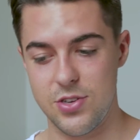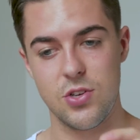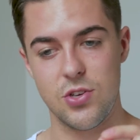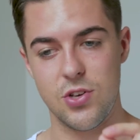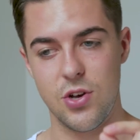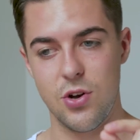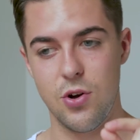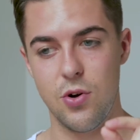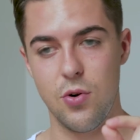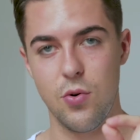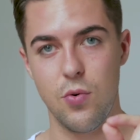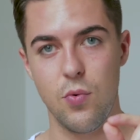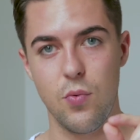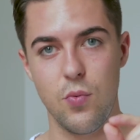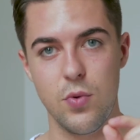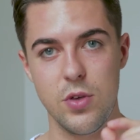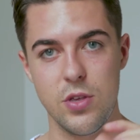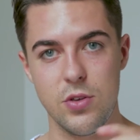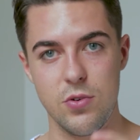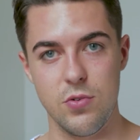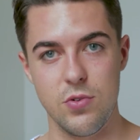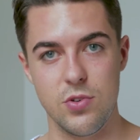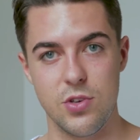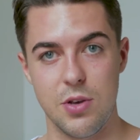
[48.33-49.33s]
So we
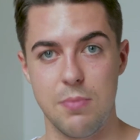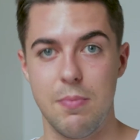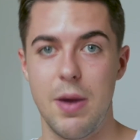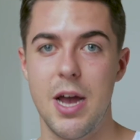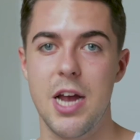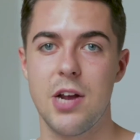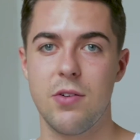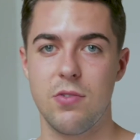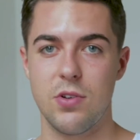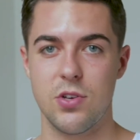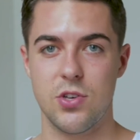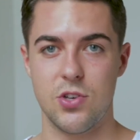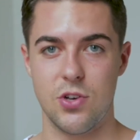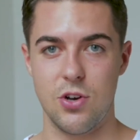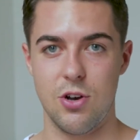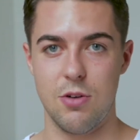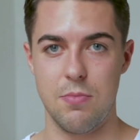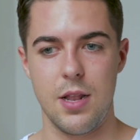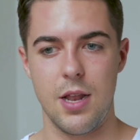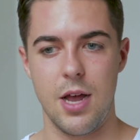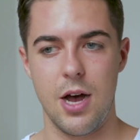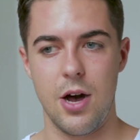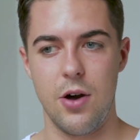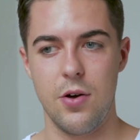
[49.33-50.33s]
use a
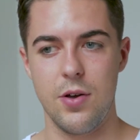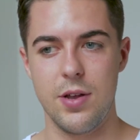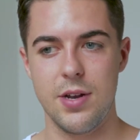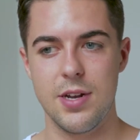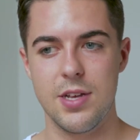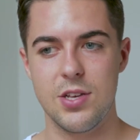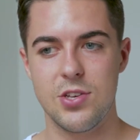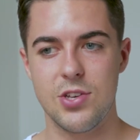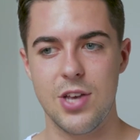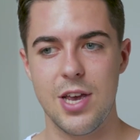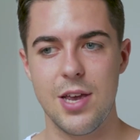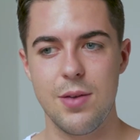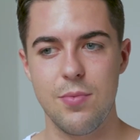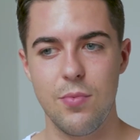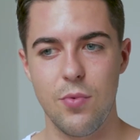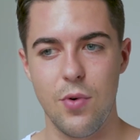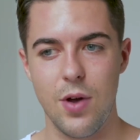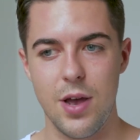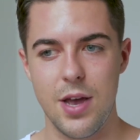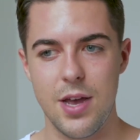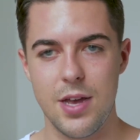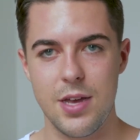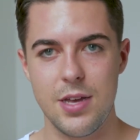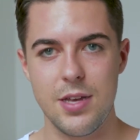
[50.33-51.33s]
microscope. Now, in the same
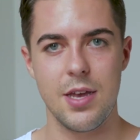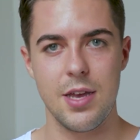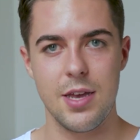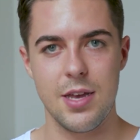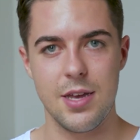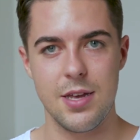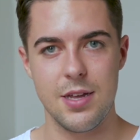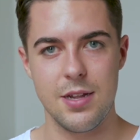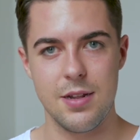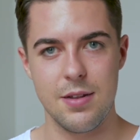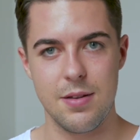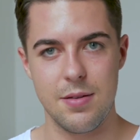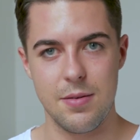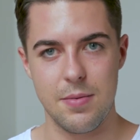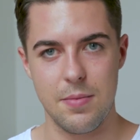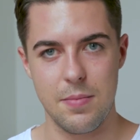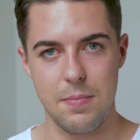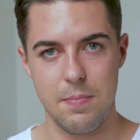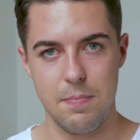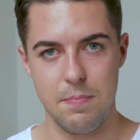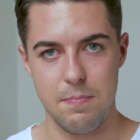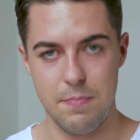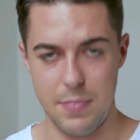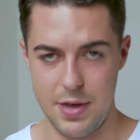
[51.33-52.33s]
way, in
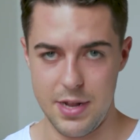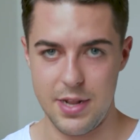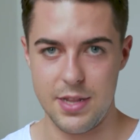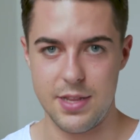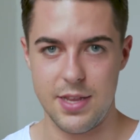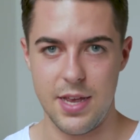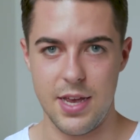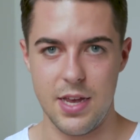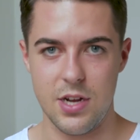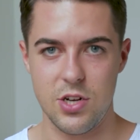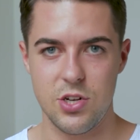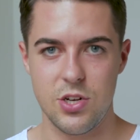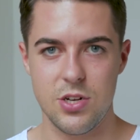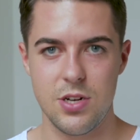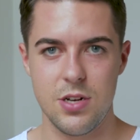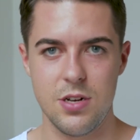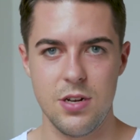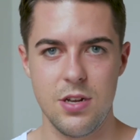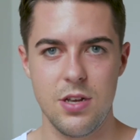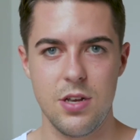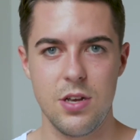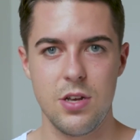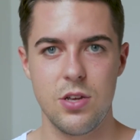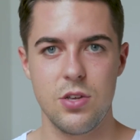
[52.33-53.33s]

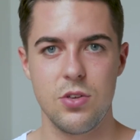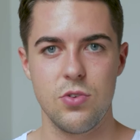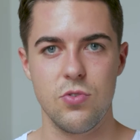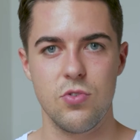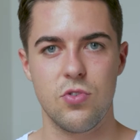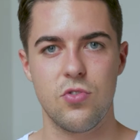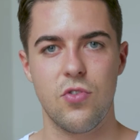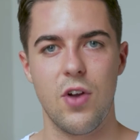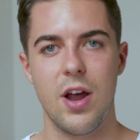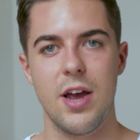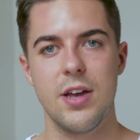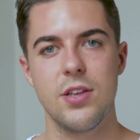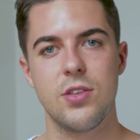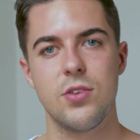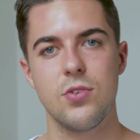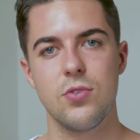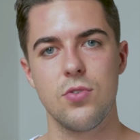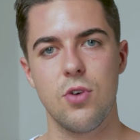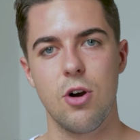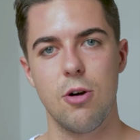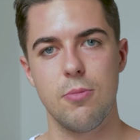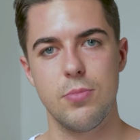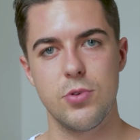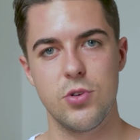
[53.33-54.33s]
meditation, you try
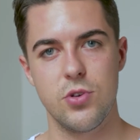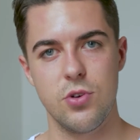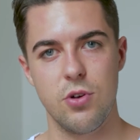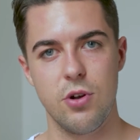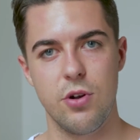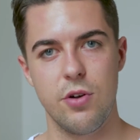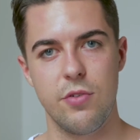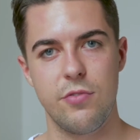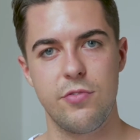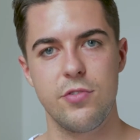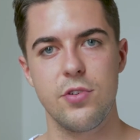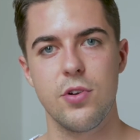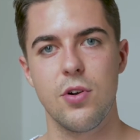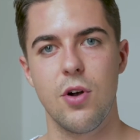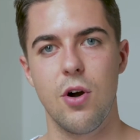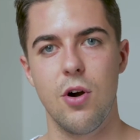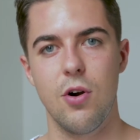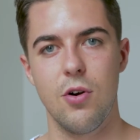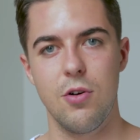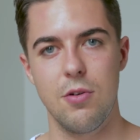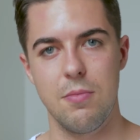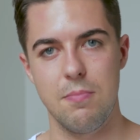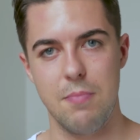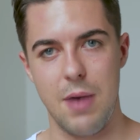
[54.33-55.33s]
to observe your
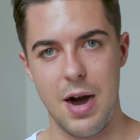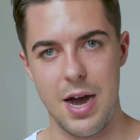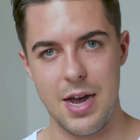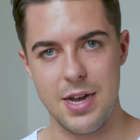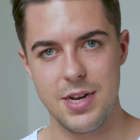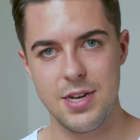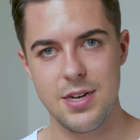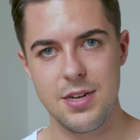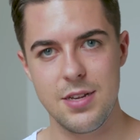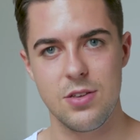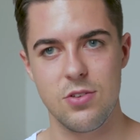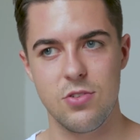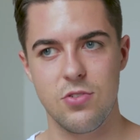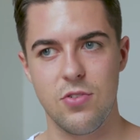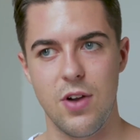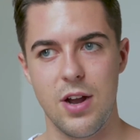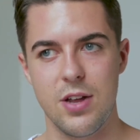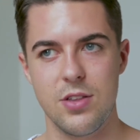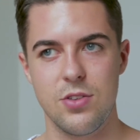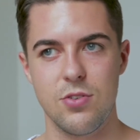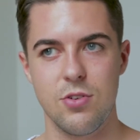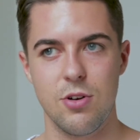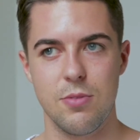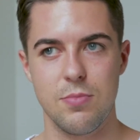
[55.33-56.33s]
own mind, you
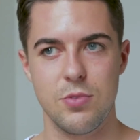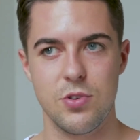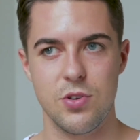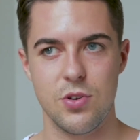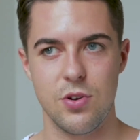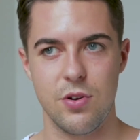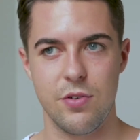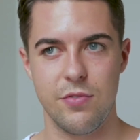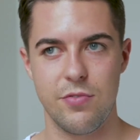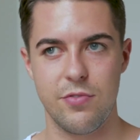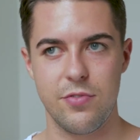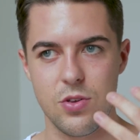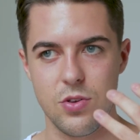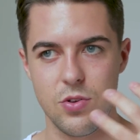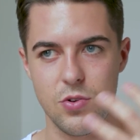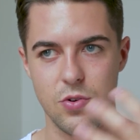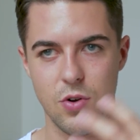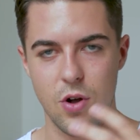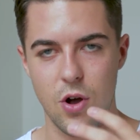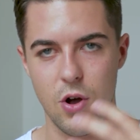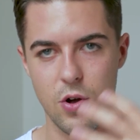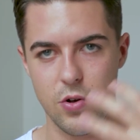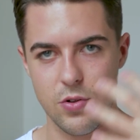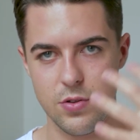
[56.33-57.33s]
try to observe
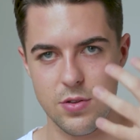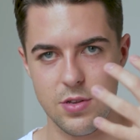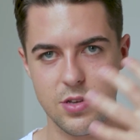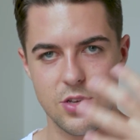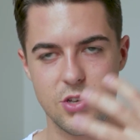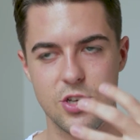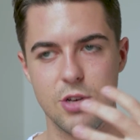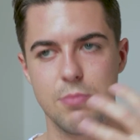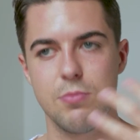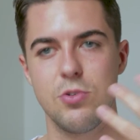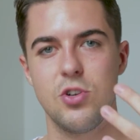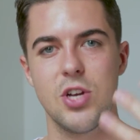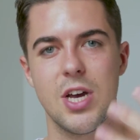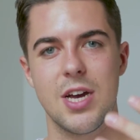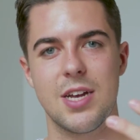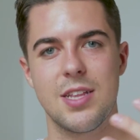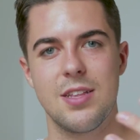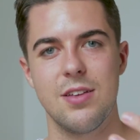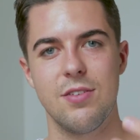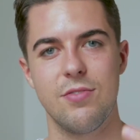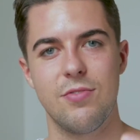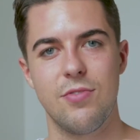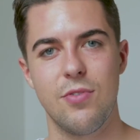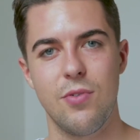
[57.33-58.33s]
your own
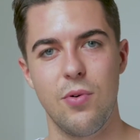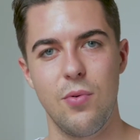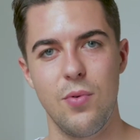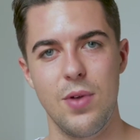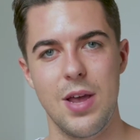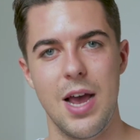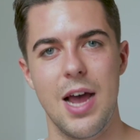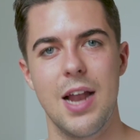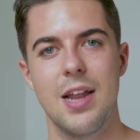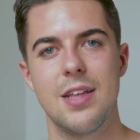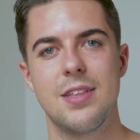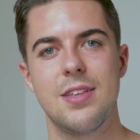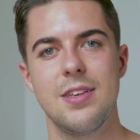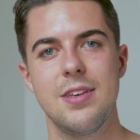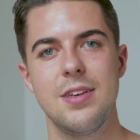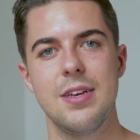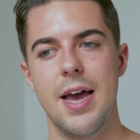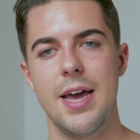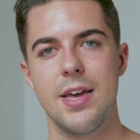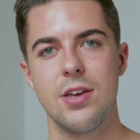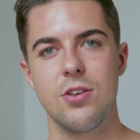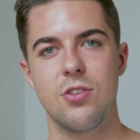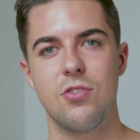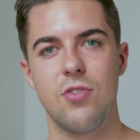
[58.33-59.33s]
subjective reality,
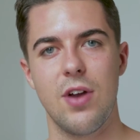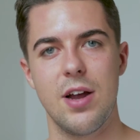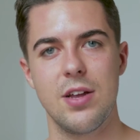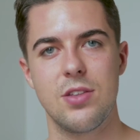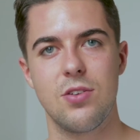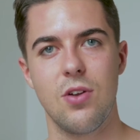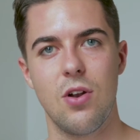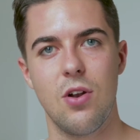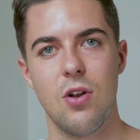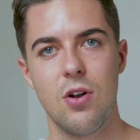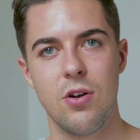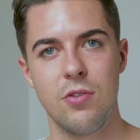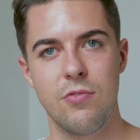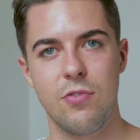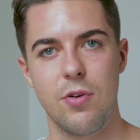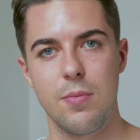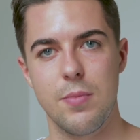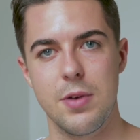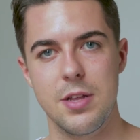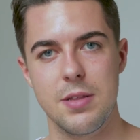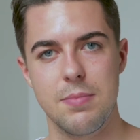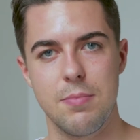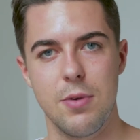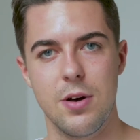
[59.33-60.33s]
and you try to learn
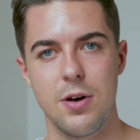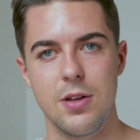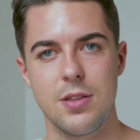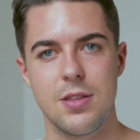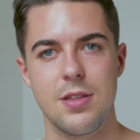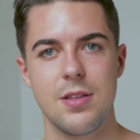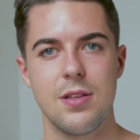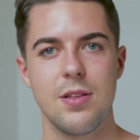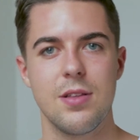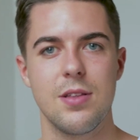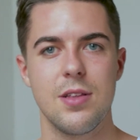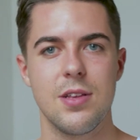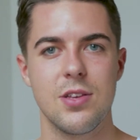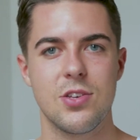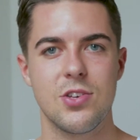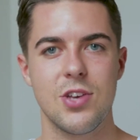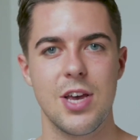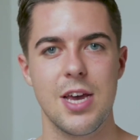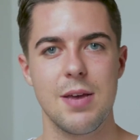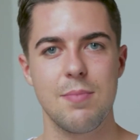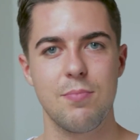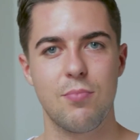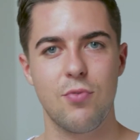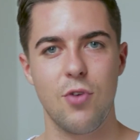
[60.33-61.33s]
from it. But the
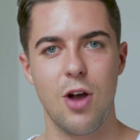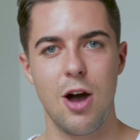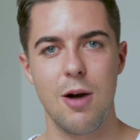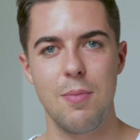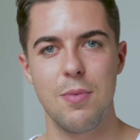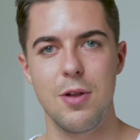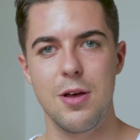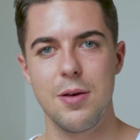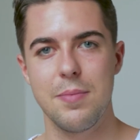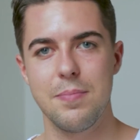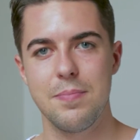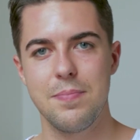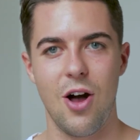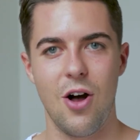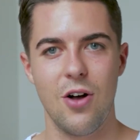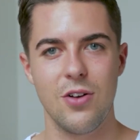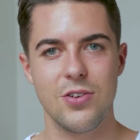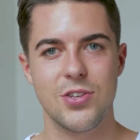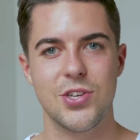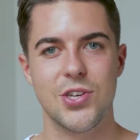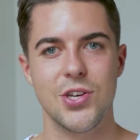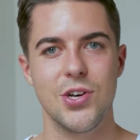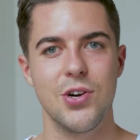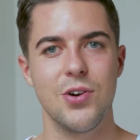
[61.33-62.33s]
same problem
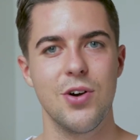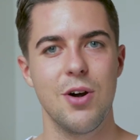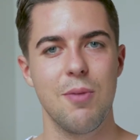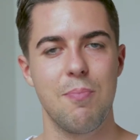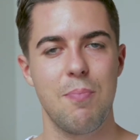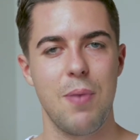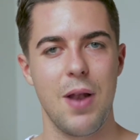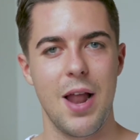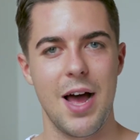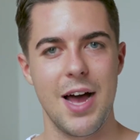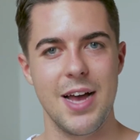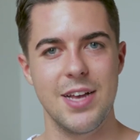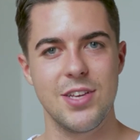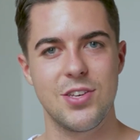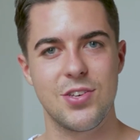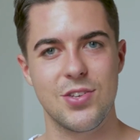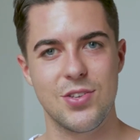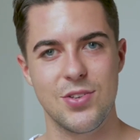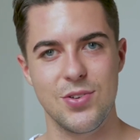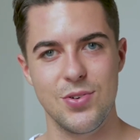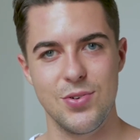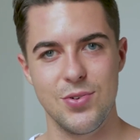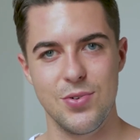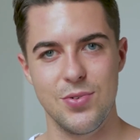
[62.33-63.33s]
also applies
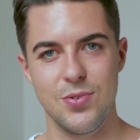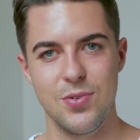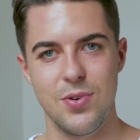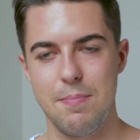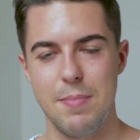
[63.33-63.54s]
to